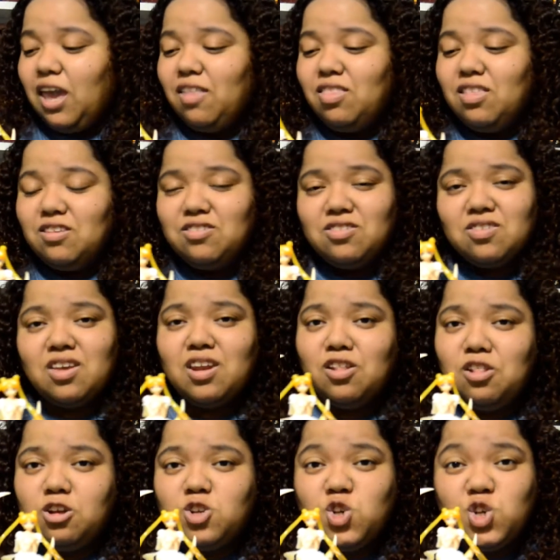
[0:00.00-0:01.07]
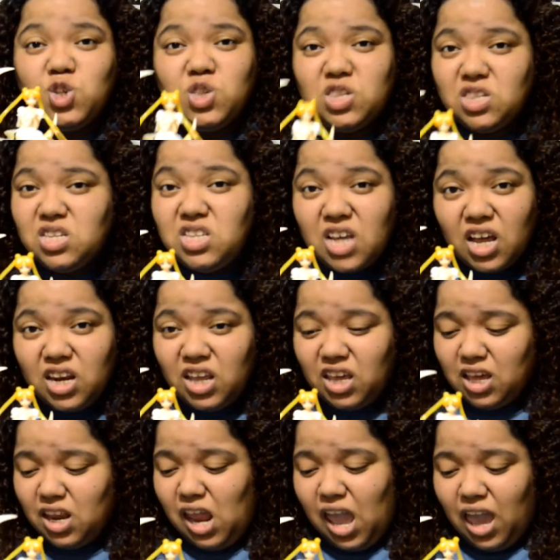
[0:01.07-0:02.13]
and this is going to look just
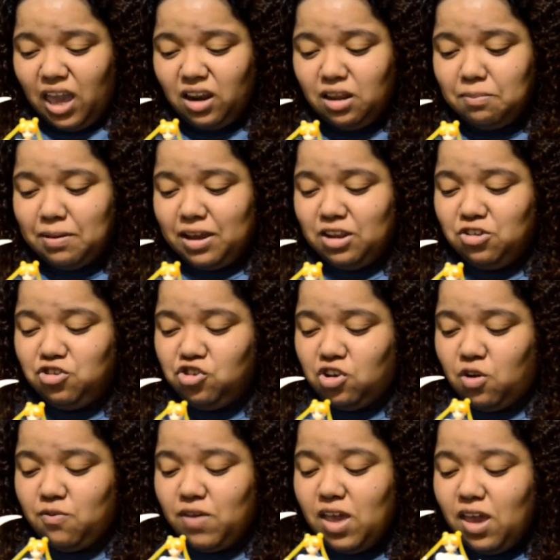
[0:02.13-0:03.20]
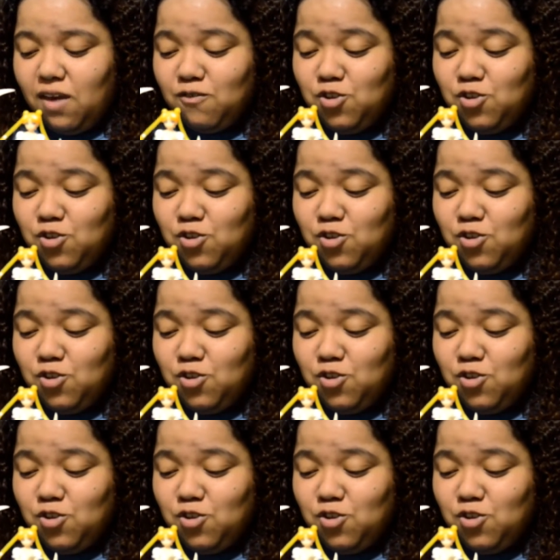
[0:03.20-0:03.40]
stunning on anybody's shelf.